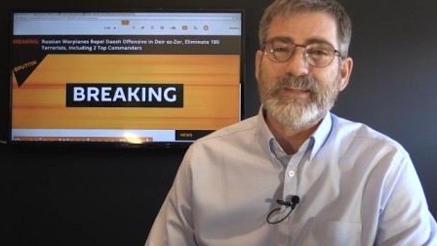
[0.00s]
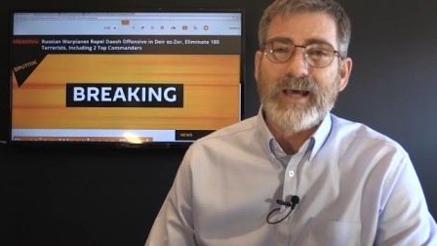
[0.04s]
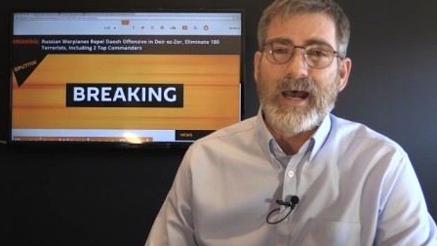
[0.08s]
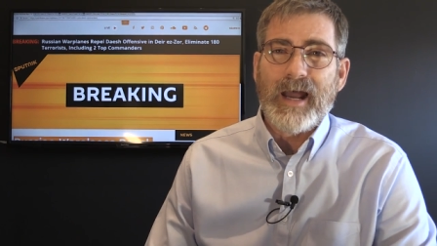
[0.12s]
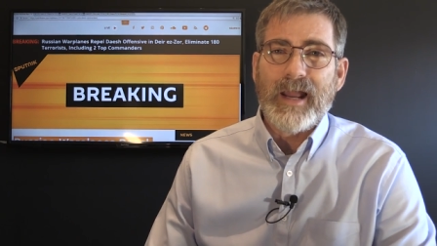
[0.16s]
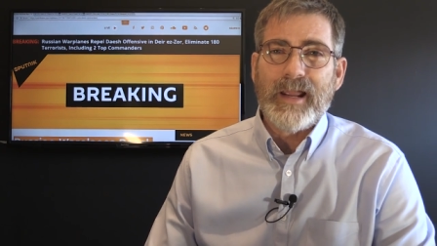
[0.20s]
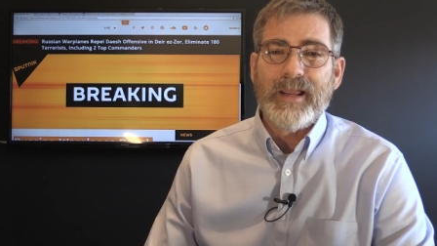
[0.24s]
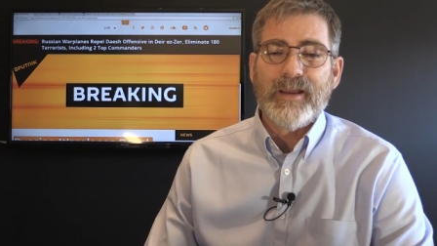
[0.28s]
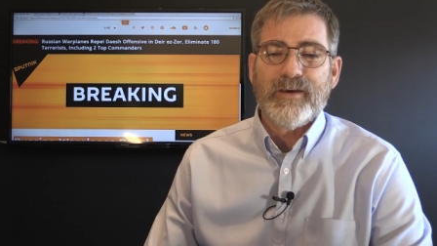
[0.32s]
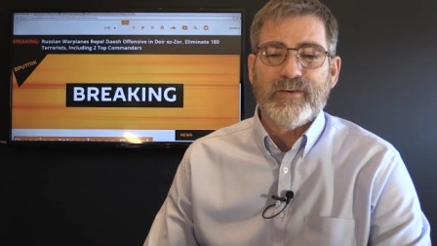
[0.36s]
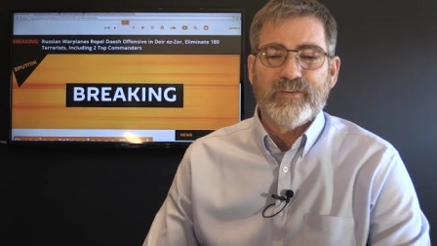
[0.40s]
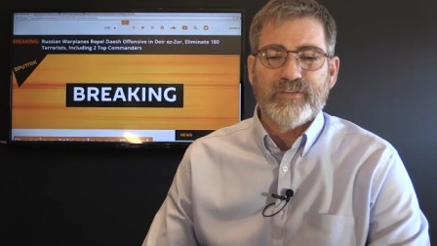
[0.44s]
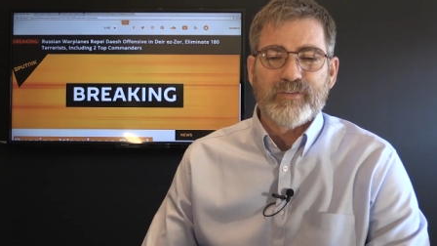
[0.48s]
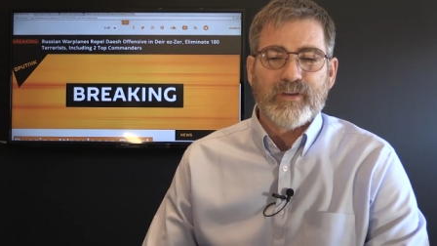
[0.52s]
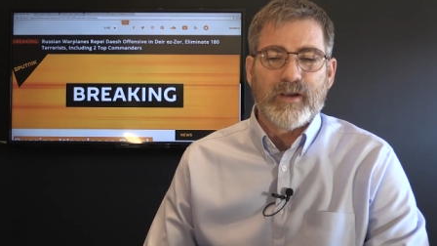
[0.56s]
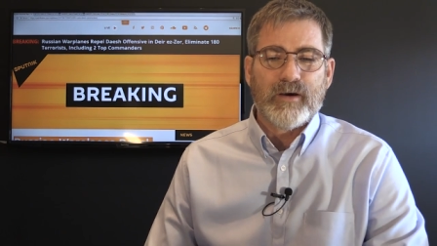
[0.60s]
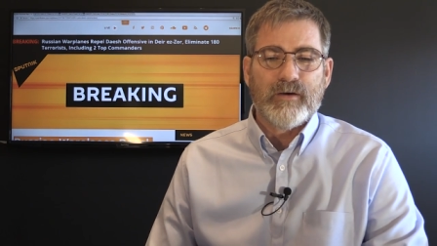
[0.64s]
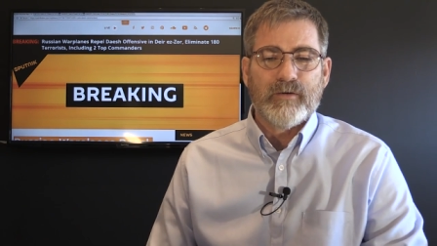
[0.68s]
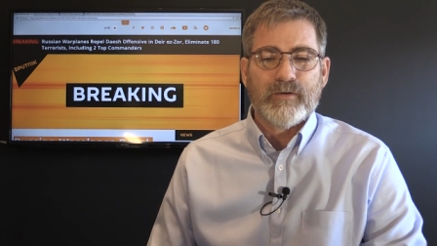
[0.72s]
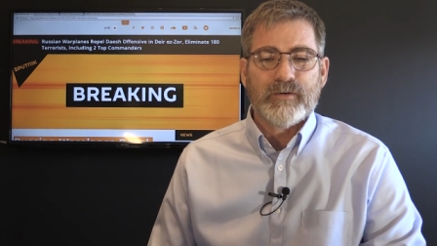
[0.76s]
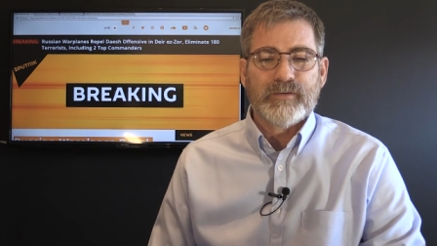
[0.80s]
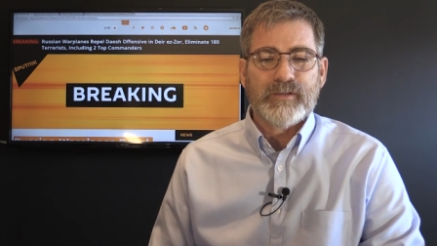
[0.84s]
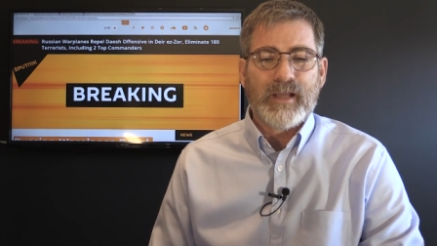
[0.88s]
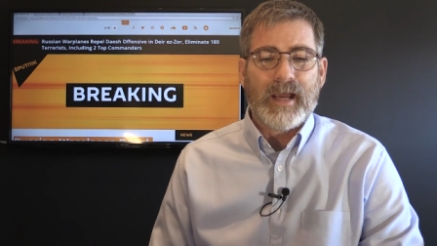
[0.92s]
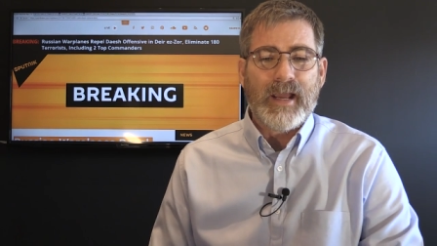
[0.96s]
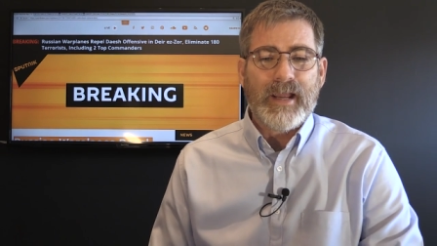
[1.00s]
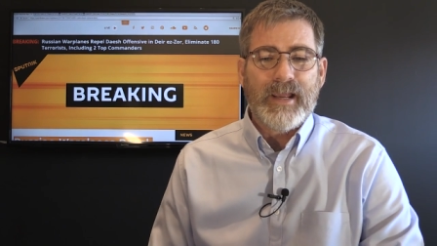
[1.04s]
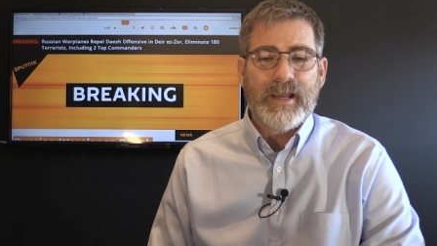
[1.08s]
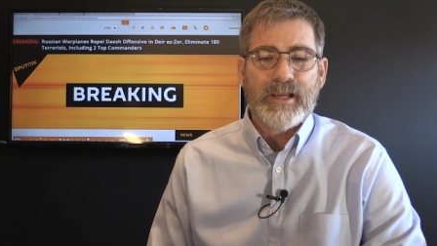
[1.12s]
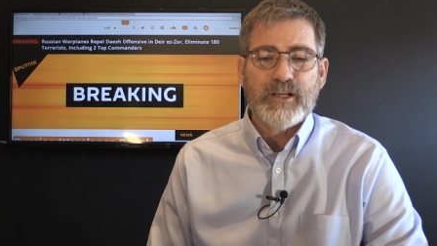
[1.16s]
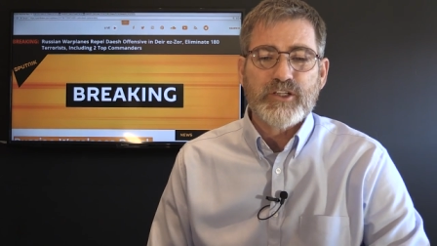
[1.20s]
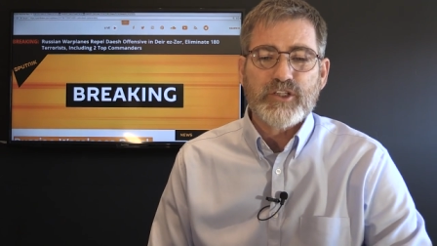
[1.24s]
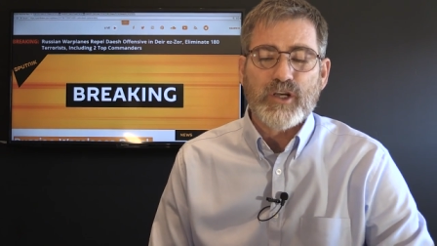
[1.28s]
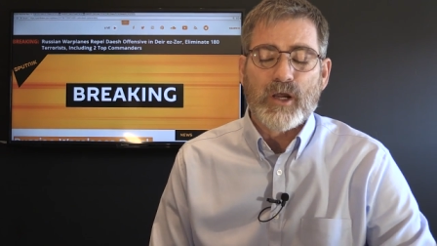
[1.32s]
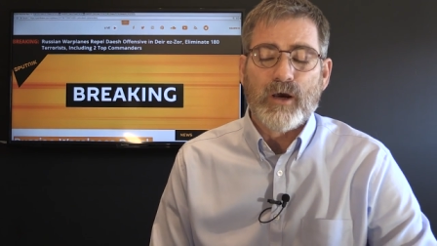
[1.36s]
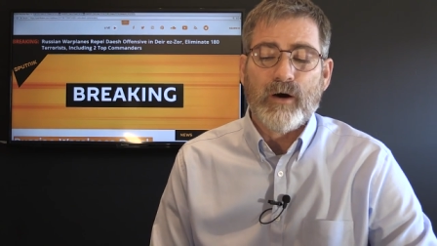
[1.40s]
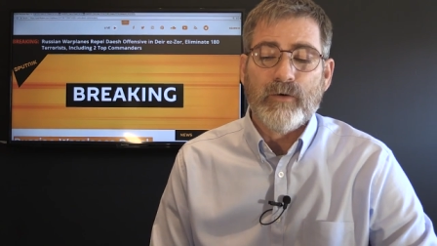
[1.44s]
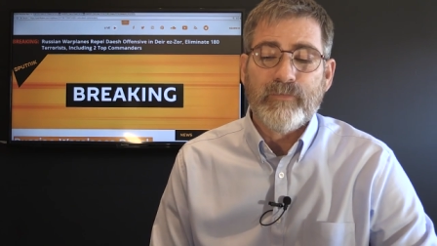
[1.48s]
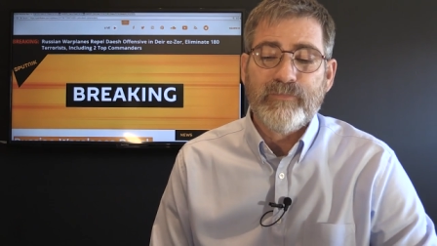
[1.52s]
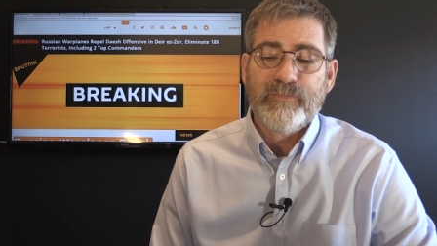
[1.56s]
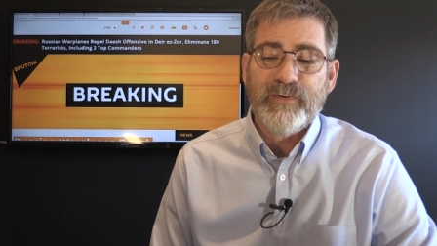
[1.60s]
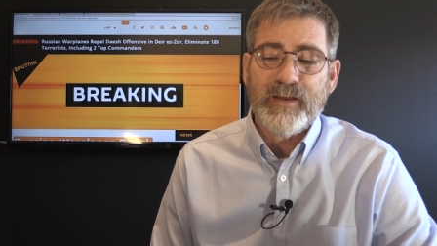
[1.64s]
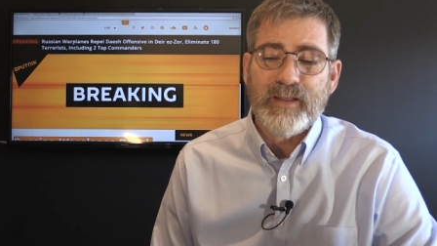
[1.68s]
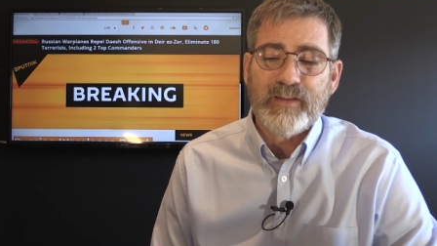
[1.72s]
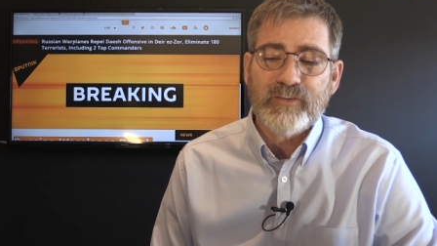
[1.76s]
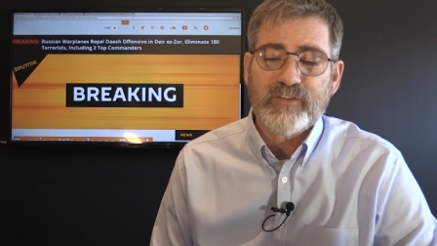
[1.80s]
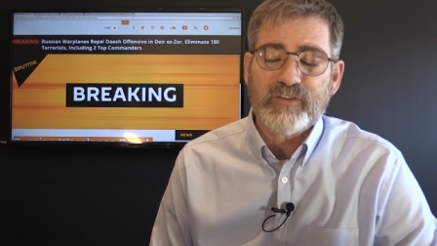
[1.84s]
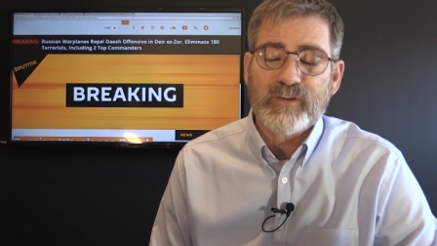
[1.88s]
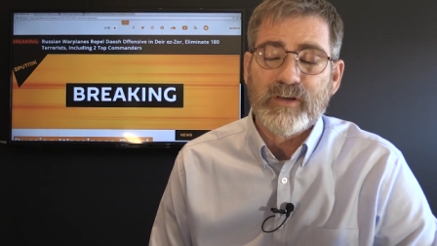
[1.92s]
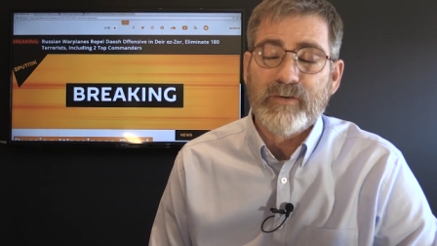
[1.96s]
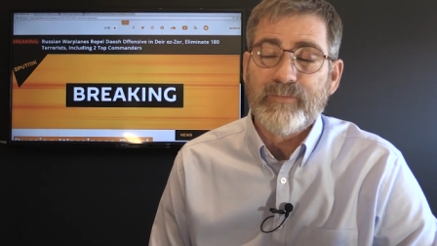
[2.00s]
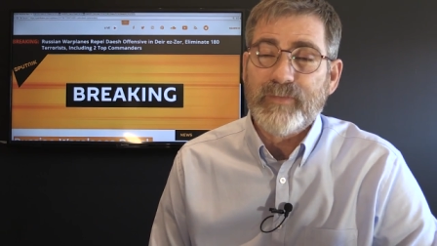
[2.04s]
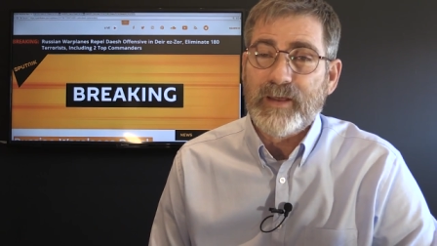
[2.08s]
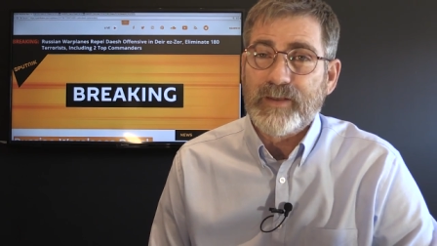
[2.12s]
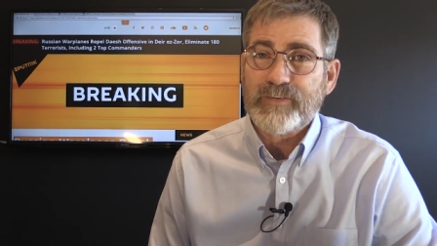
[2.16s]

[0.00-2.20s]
Daesh, uh, Daesh offensive.